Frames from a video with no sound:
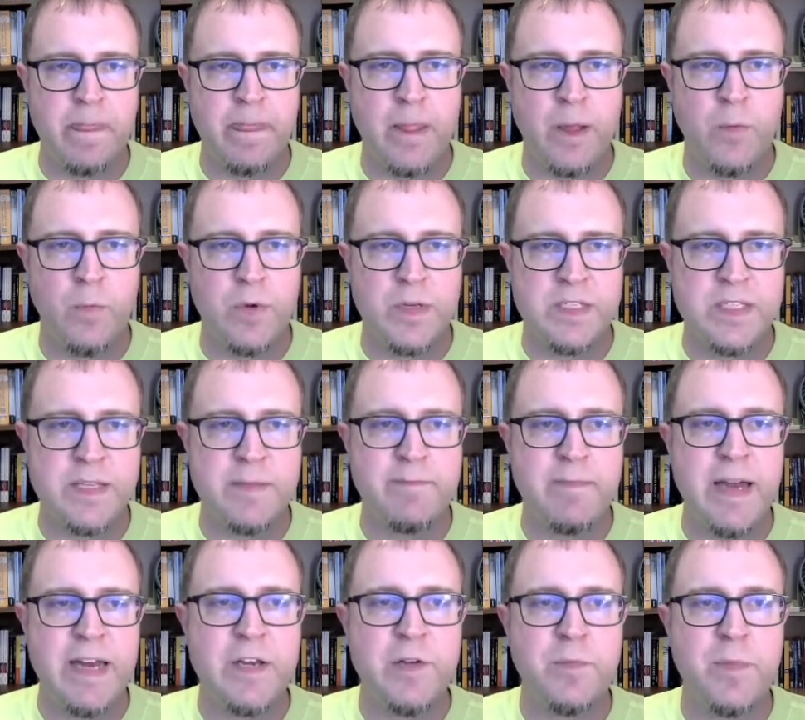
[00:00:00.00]
was the
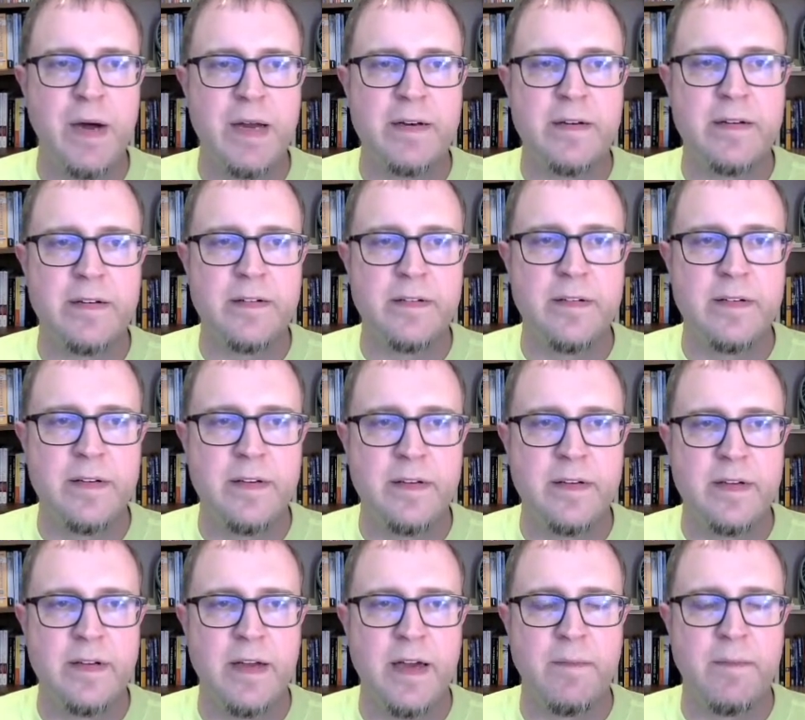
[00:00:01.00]
menu button
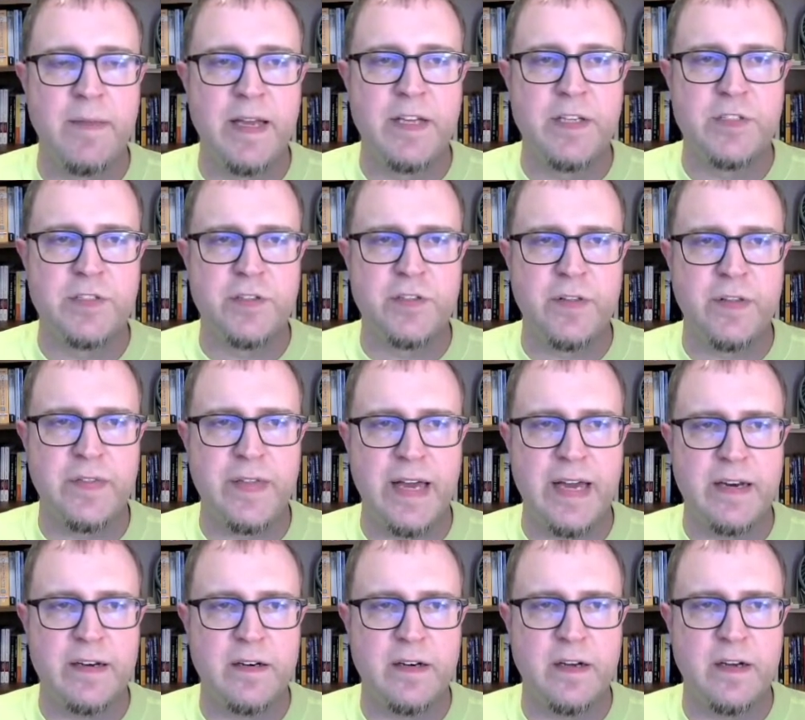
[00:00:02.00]
and making sure
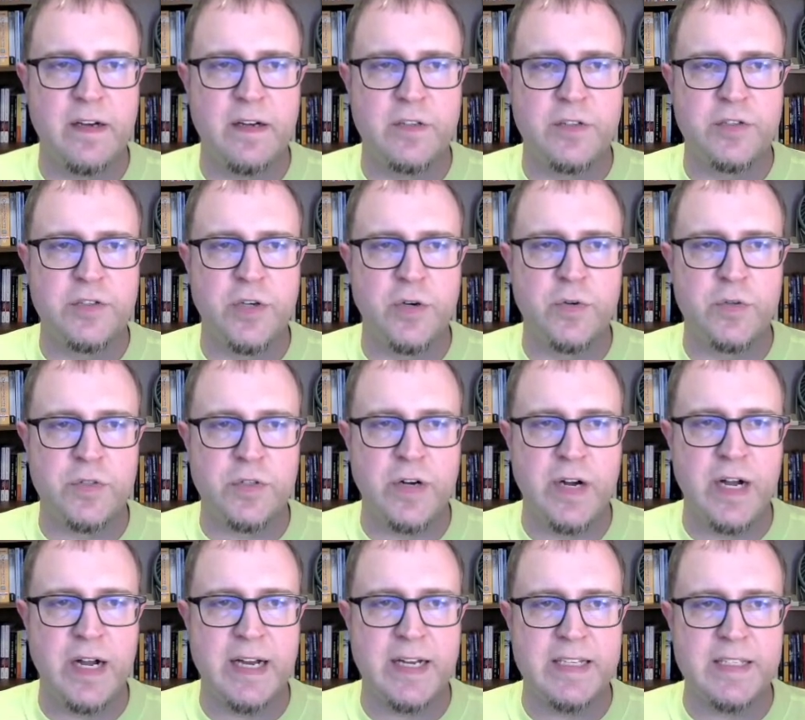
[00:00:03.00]
that shows or
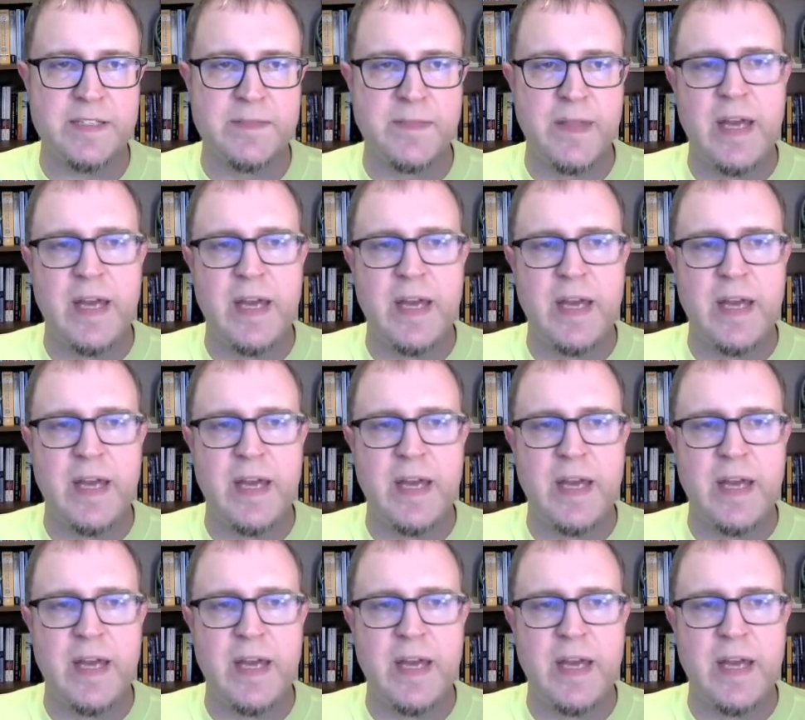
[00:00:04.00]
hides.